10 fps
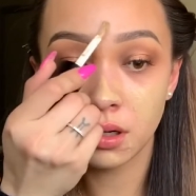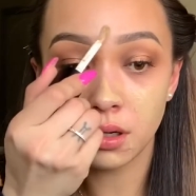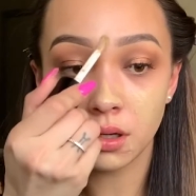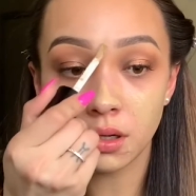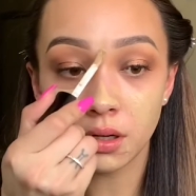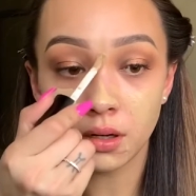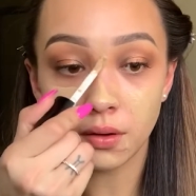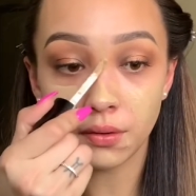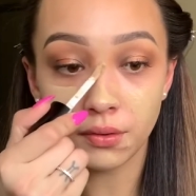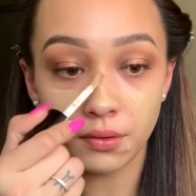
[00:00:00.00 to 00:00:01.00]
and
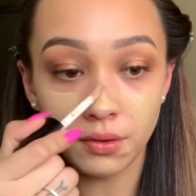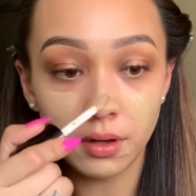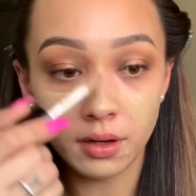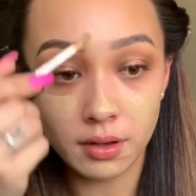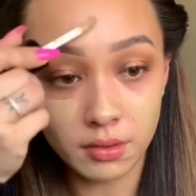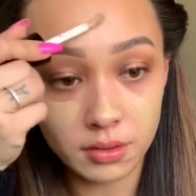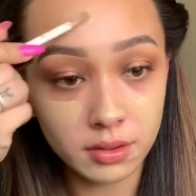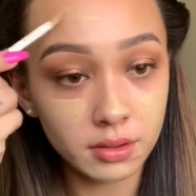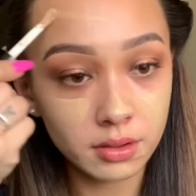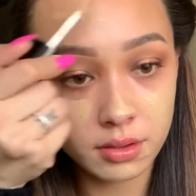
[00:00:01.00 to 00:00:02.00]
also down
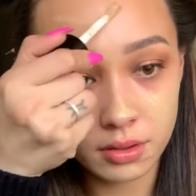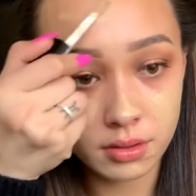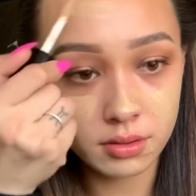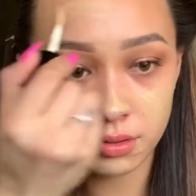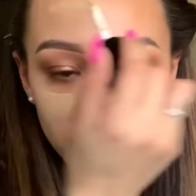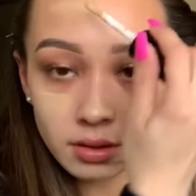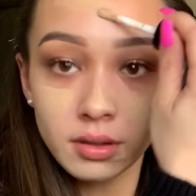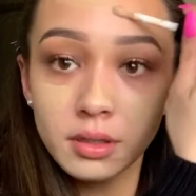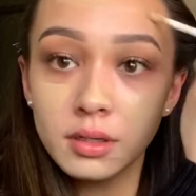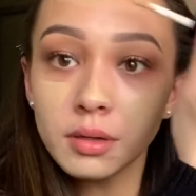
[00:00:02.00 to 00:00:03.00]
here to
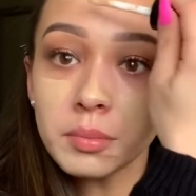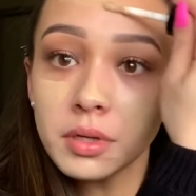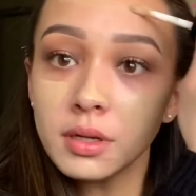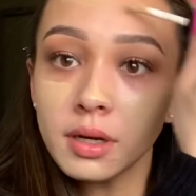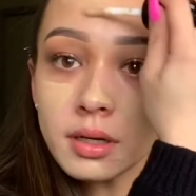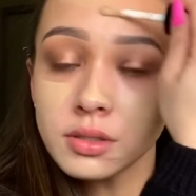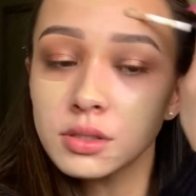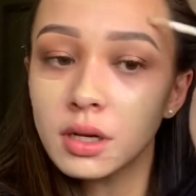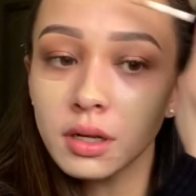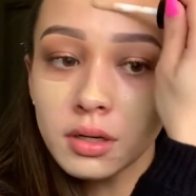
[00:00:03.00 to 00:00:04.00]
clean up any
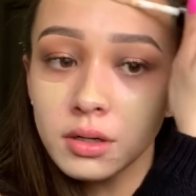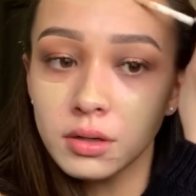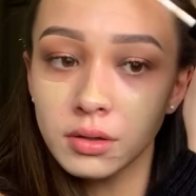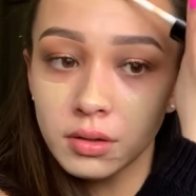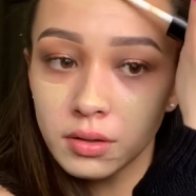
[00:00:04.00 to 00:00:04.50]
eyeshadow,